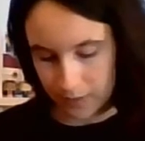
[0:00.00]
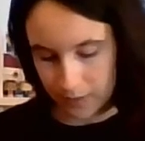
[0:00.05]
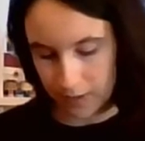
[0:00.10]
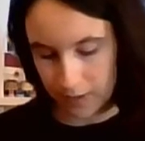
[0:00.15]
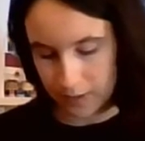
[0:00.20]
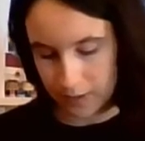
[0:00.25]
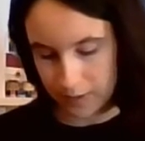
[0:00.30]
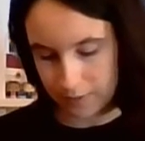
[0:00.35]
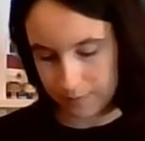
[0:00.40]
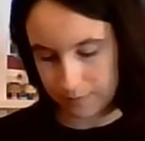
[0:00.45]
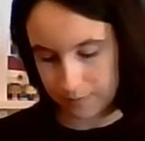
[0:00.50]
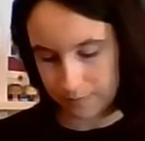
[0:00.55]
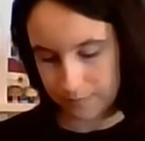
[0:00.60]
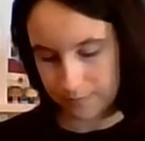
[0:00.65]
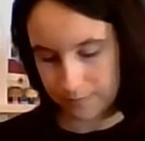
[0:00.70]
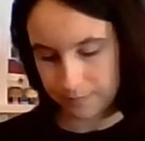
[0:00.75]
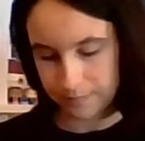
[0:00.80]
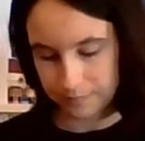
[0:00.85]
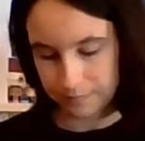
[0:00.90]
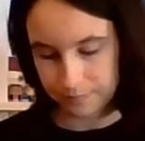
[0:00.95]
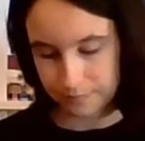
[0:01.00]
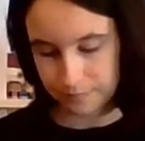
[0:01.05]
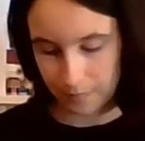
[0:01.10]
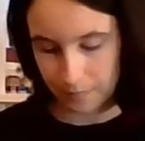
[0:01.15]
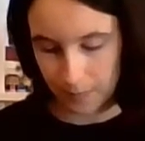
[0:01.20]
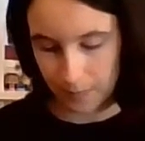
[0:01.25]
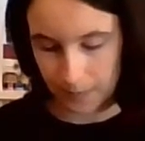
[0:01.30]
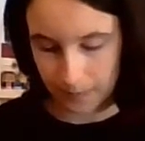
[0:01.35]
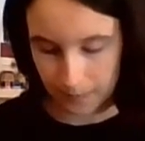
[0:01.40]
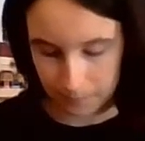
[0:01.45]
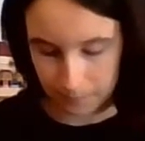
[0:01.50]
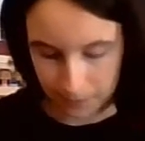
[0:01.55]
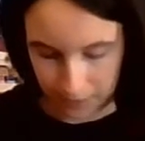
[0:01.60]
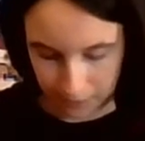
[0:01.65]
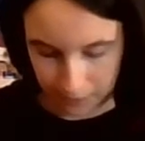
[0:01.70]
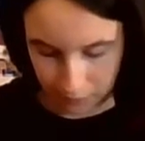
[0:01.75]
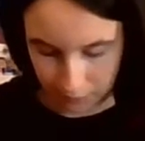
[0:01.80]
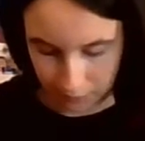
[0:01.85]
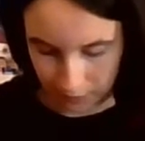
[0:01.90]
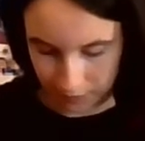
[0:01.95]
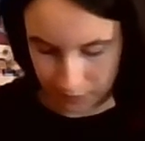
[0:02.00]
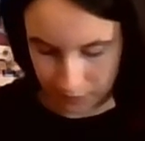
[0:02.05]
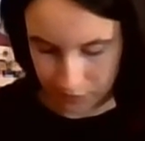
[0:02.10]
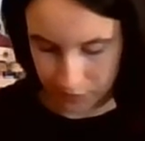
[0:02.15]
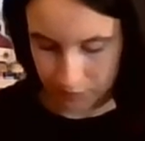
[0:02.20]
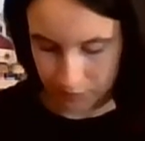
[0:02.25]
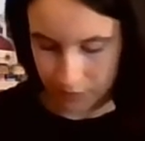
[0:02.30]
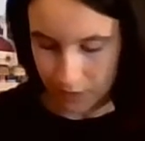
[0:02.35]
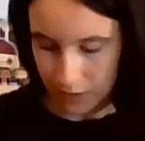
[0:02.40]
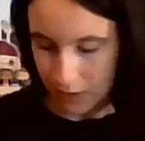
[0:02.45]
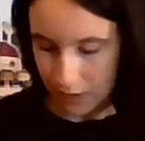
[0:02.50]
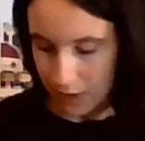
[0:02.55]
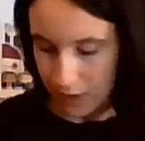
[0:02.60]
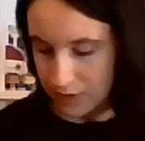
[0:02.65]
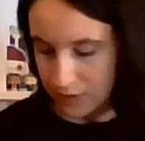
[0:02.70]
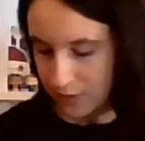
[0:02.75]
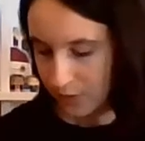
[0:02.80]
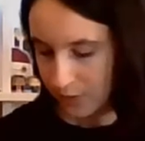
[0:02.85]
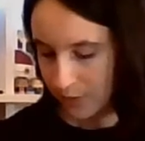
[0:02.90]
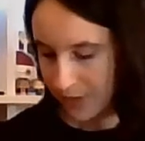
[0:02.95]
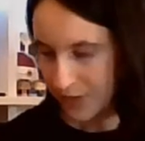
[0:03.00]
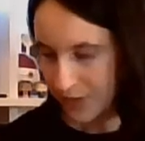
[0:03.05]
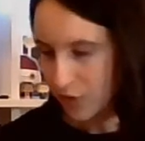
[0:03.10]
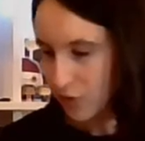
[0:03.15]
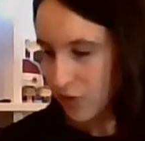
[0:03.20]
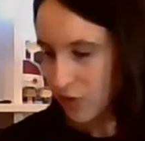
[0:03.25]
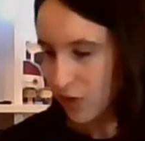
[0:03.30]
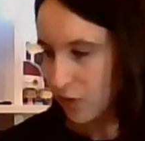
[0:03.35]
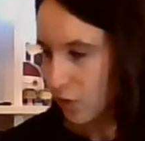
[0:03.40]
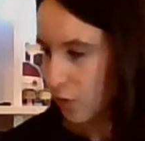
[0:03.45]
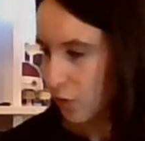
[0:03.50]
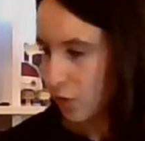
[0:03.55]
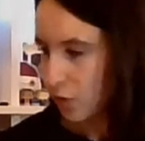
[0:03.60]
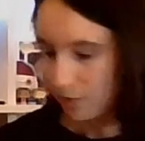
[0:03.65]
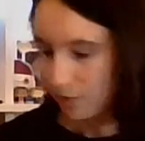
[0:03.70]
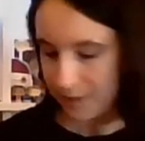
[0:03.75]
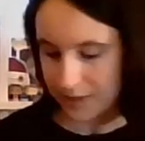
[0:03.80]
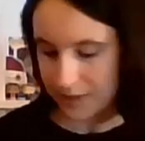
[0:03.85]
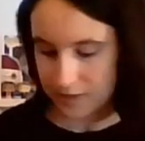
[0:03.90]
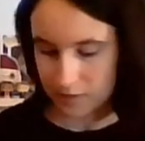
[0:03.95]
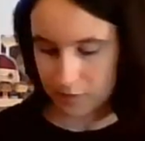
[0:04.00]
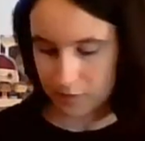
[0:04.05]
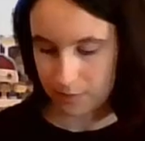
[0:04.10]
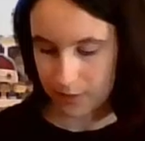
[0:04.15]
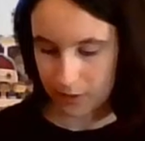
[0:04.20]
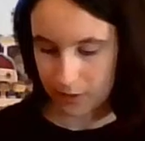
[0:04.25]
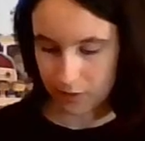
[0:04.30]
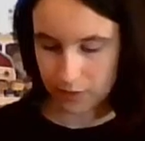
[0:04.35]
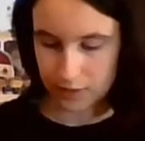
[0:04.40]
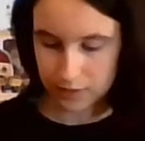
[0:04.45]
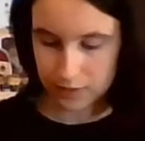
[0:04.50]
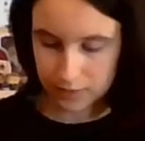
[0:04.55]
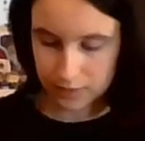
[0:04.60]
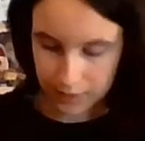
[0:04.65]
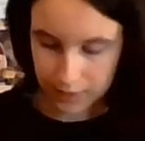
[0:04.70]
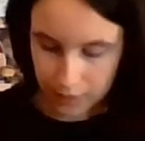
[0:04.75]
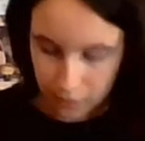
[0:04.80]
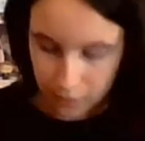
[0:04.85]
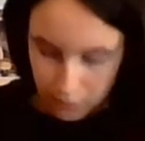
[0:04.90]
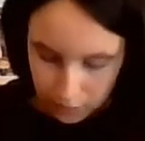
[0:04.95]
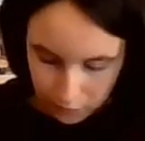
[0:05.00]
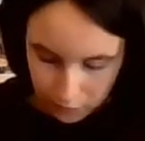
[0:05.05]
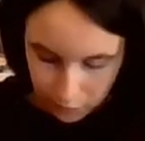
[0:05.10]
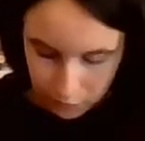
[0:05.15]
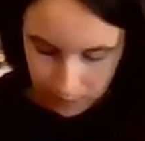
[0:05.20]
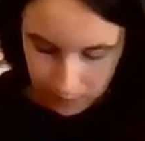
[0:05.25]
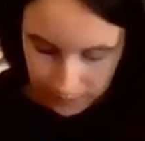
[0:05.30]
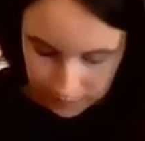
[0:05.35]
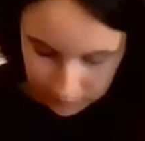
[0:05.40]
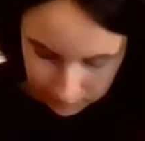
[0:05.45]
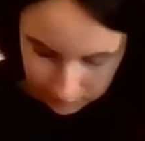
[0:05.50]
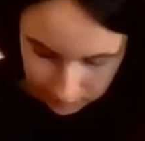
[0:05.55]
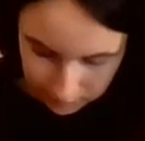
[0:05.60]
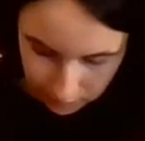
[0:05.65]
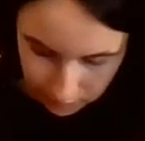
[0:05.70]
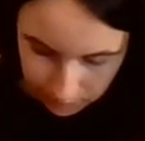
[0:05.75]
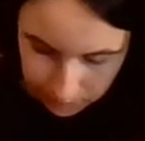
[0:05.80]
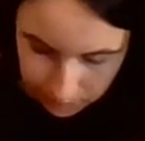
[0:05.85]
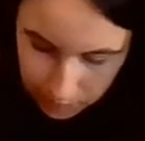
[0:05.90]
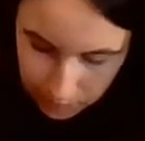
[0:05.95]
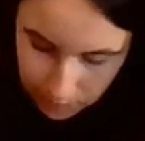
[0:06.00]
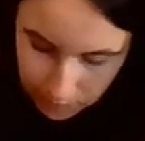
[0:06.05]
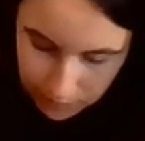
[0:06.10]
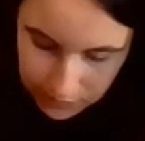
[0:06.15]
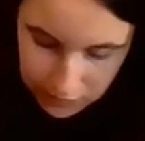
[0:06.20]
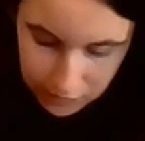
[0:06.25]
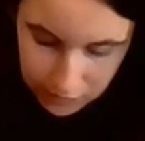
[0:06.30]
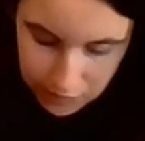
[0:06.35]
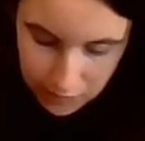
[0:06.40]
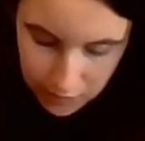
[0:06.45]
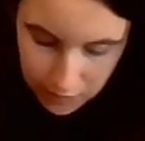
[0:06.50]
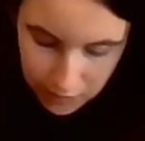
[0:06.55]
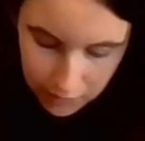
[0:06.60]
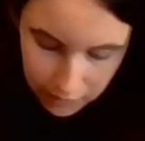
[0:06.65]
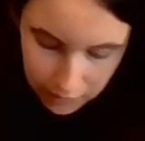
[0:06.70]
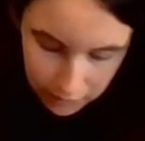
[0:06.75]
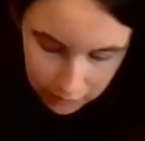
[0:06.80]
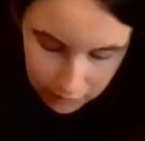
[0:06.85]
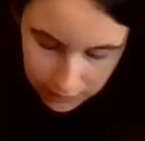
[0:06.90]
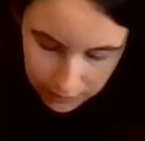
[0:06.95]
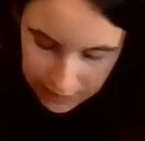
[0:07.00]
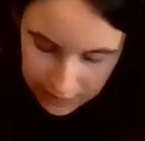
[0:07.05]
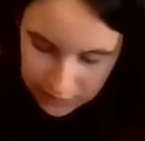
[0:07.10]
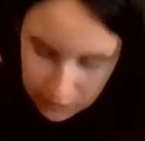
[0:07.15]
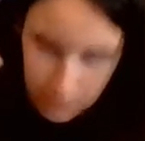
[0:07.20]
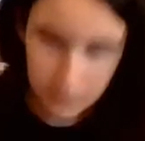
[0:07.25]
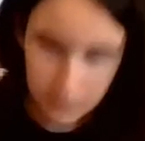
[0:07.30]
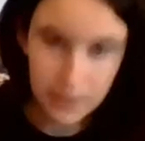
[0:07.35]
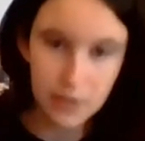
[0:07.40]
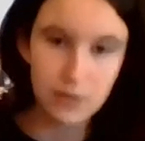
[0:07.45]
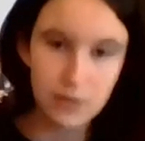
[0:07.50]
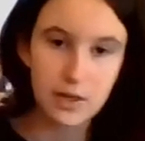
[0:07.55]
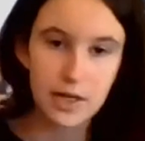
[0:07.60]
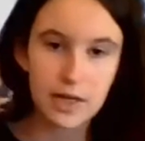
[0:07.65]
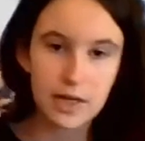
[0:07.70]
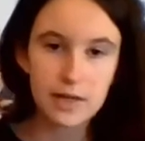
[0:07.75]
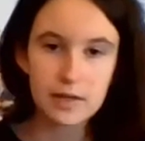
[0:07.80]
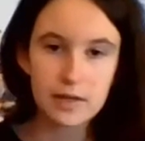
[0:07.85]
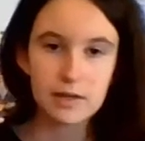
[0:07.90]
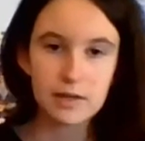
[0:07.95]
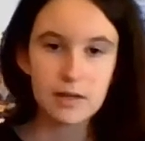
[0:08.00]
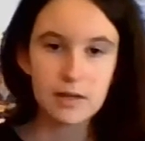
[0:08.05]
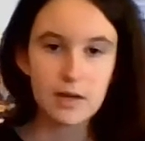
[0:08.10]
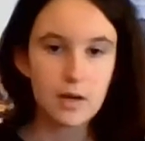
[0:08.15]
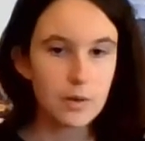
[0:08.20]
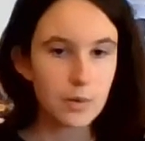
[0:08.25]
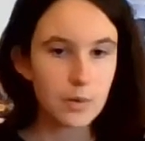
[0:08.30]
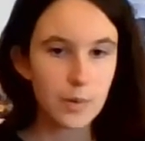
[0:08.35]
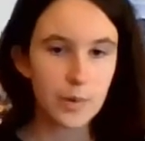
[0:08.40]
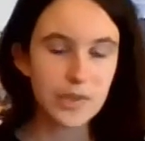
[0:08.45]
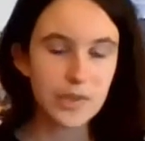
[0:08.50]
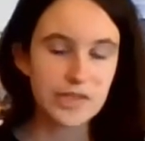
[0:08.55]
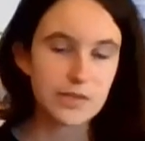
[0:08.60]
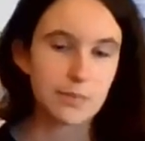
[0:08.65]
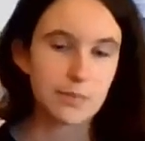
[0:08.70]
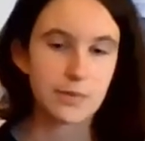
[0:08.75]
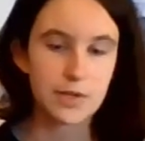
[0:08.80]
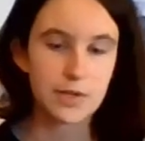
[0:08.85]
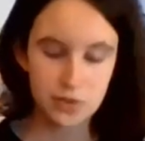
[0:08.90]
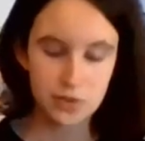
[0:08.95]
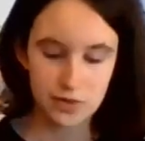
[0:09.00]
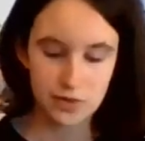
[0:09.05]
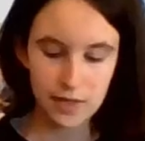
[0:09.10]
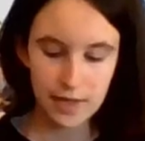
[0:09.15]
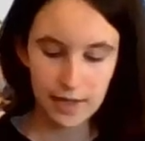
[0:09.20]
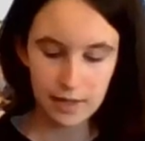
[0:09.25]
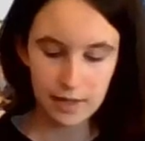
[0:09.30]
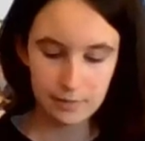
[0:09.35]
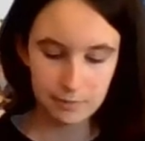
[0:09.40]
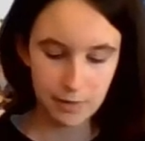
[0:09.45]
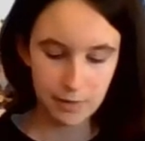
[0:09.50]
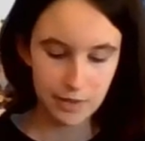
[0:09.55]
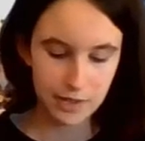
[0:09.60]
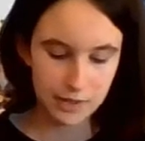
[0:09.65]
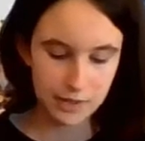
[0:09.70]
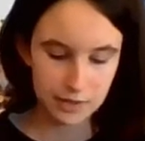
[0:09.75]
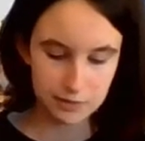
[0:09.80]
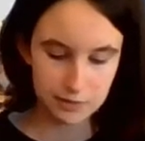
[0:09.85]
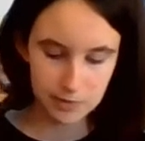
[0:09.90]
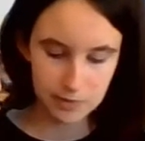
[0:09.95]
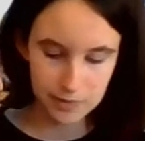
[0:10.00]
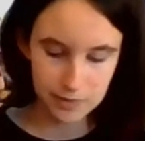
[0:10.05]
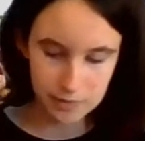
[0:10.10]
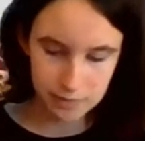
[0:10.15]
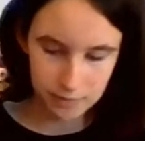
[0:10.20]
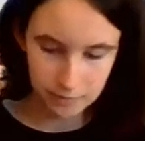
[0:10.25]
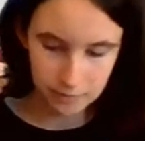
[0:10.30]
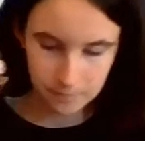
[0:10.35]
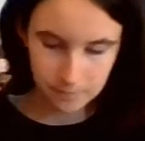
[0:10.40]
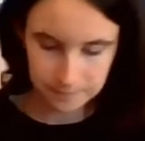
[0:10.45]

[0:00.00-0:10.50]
But I don't think they do. So it doesn't look the best, to be honest. It could have looked better, so I'm probably just gonna write something on here. Probably something just like Merry Christmas.